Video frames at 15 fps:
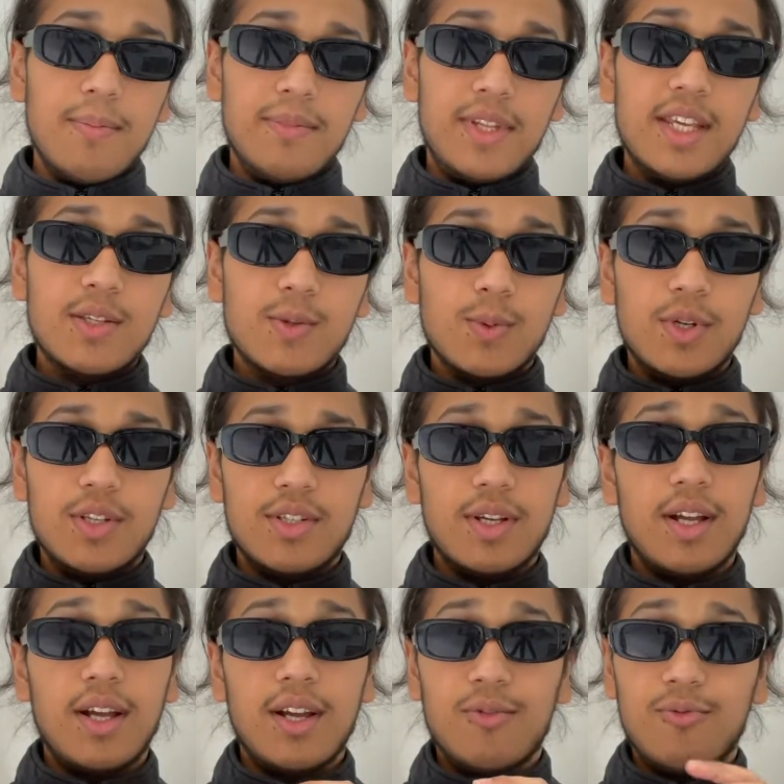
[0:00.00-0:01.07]
This was
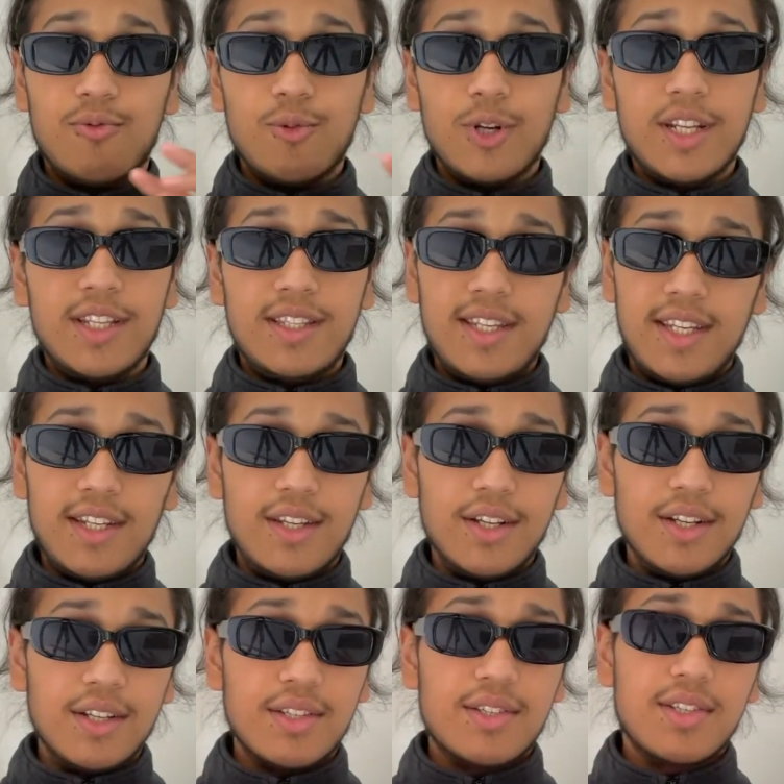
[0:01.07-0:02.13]
really
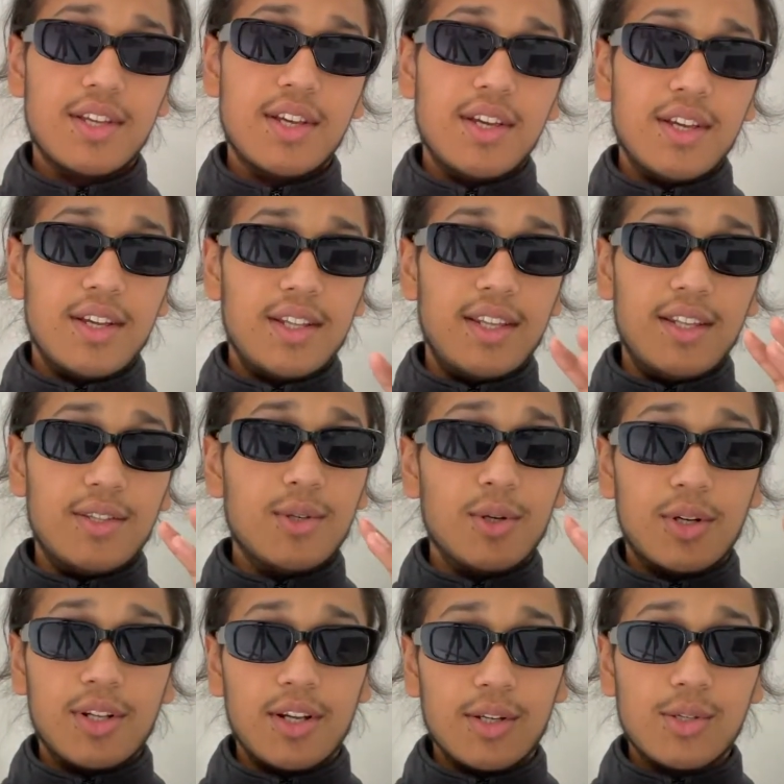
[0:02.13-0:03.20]
tedious. It
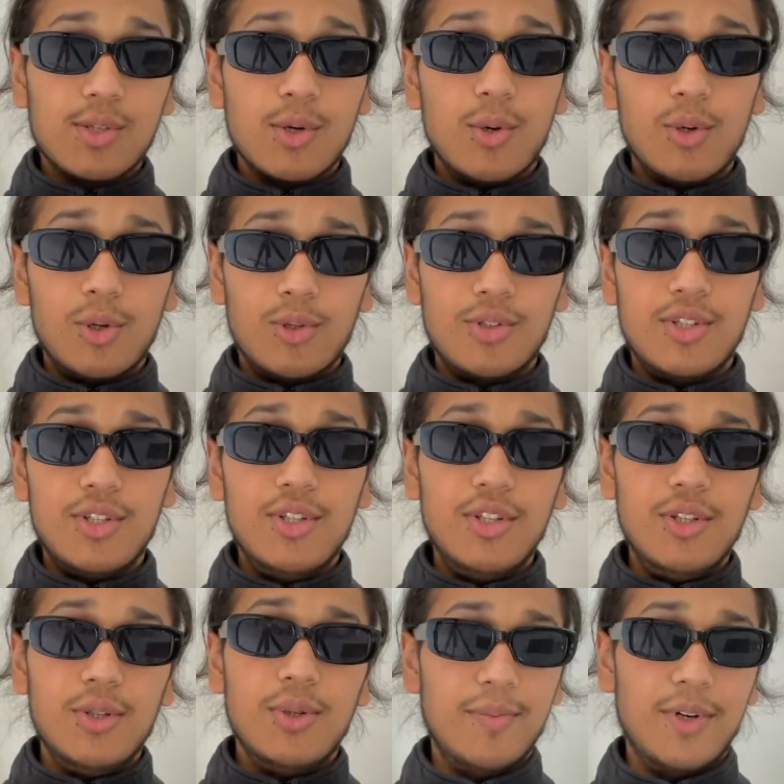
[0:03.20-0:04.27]
took like so long to
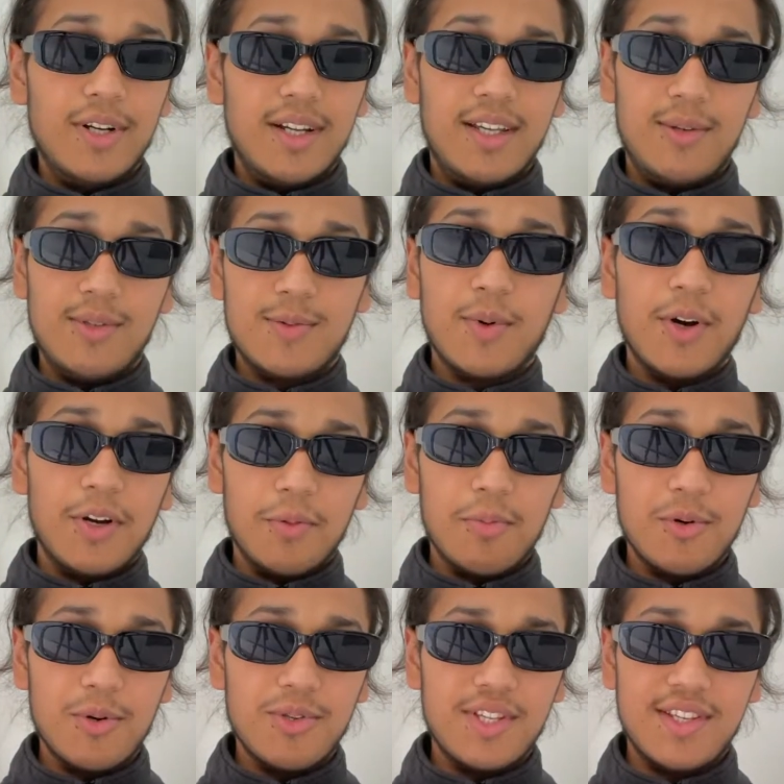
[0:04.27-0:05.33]
do, but it was part of the
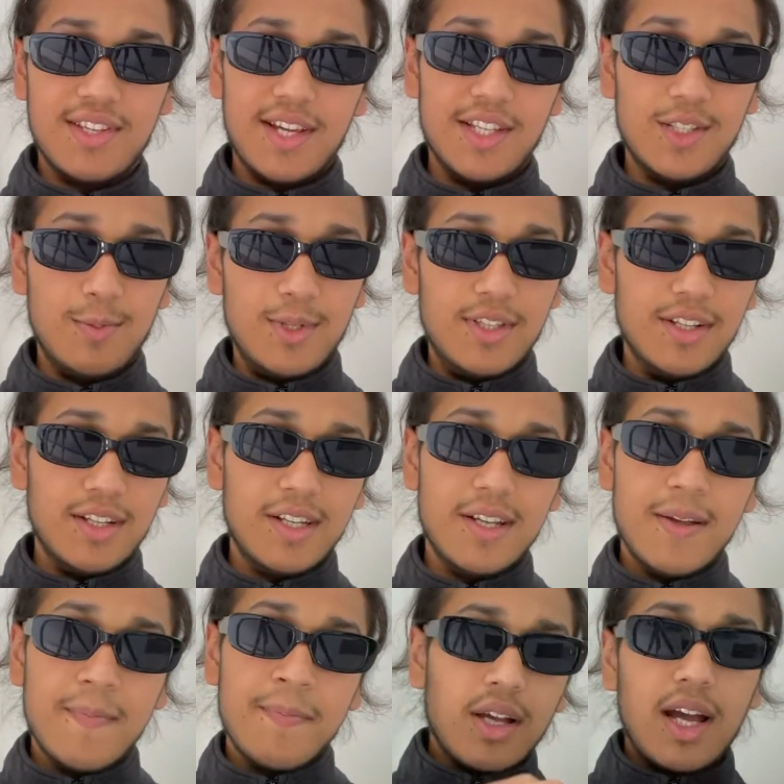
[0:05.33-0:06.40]
process, had to be done.
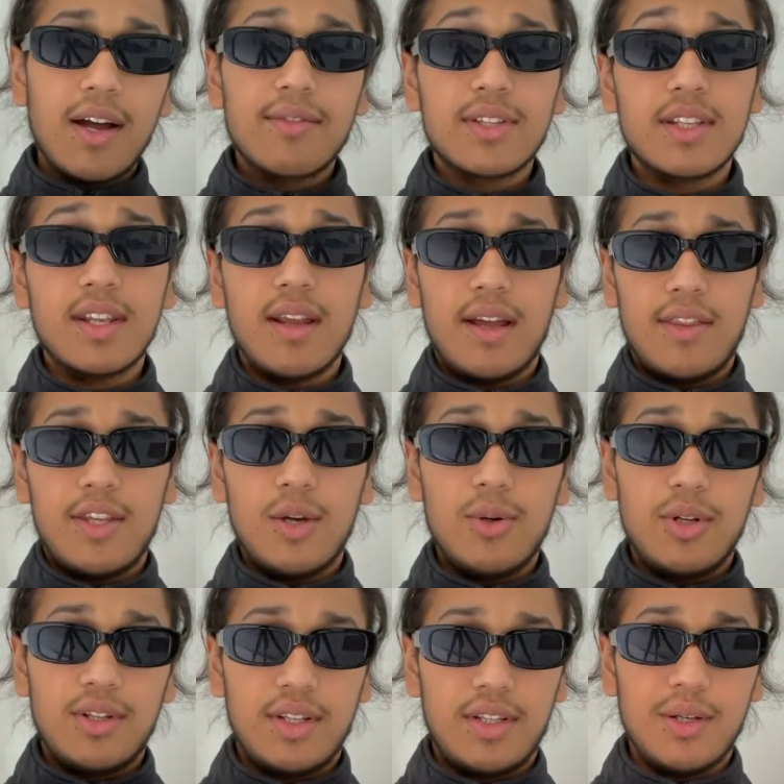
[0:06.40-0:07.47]
After that, the
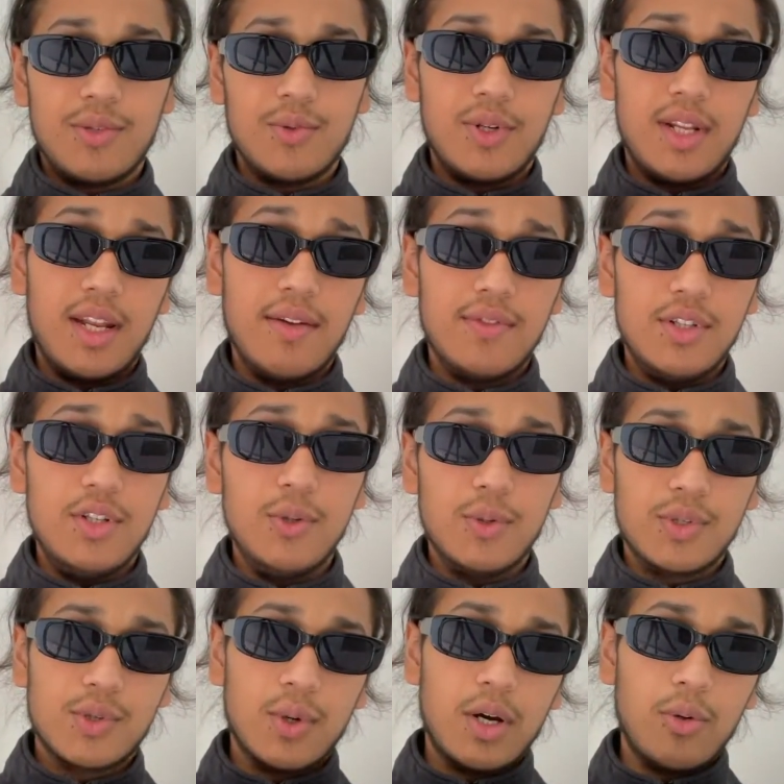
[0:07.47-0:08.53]
only thing that was really left to do
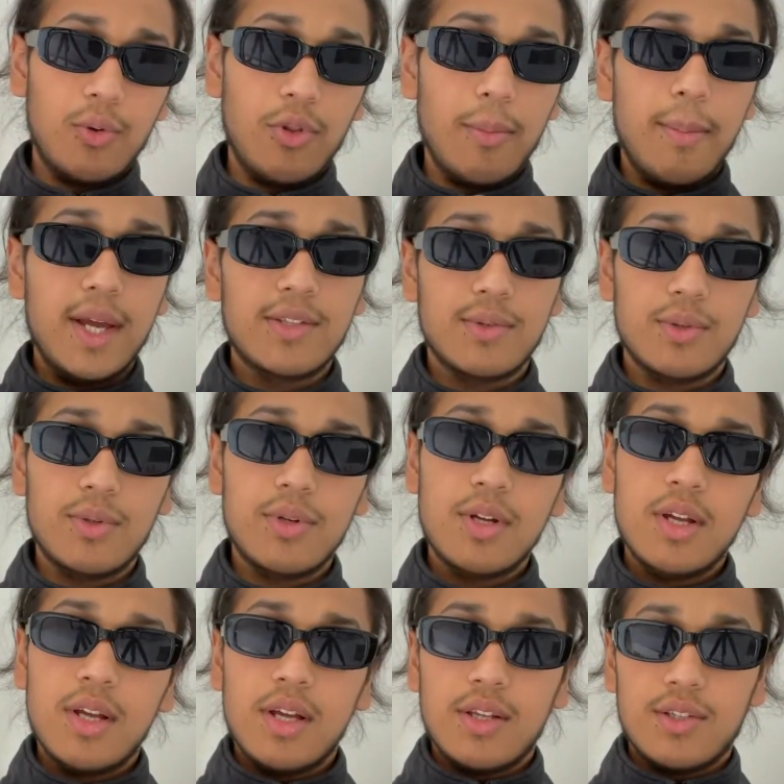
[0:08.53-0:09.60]
was sort out all the metal.
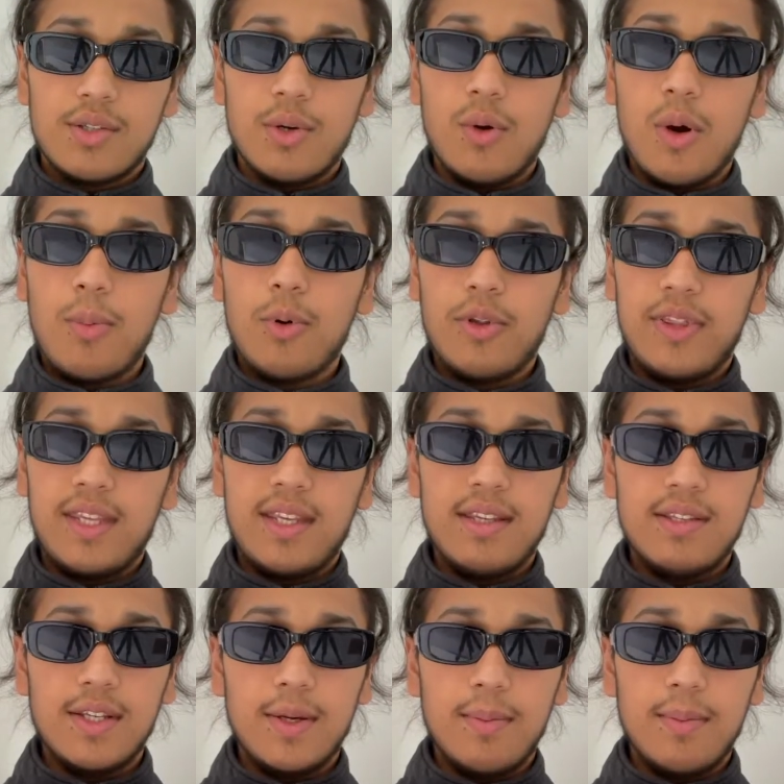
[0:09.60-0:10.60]
So I put these